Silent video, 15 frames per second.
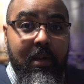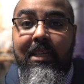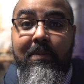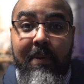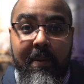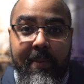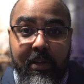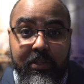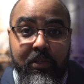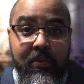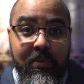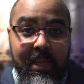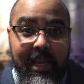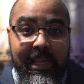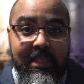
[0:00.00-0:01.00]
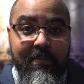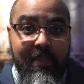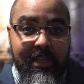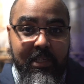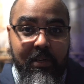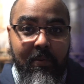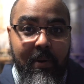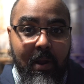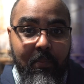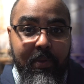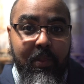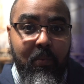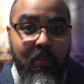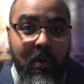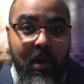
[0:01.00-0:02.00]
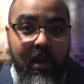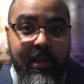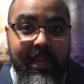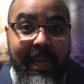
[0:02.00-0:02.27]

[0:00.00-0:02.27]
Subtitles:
I spent about 2 days messing around with the wand,